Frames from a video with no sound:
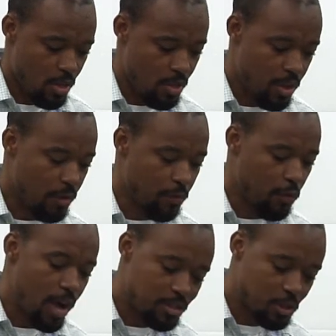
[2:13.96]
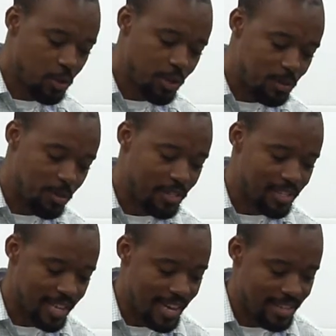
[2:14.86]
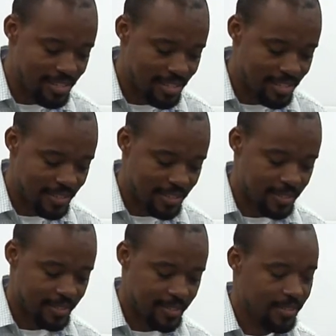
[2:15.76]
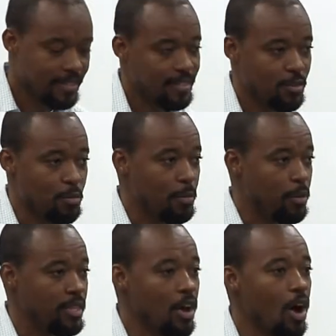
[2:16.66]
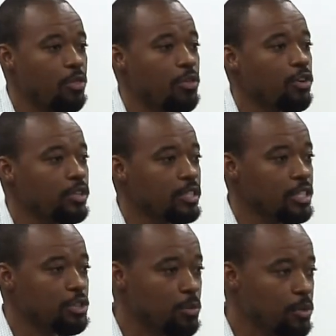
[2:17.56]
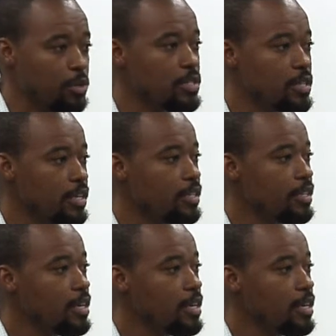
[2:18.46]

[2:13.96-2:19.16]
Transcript: Therefore, as the Holy Spirit says, remember the author attributes the,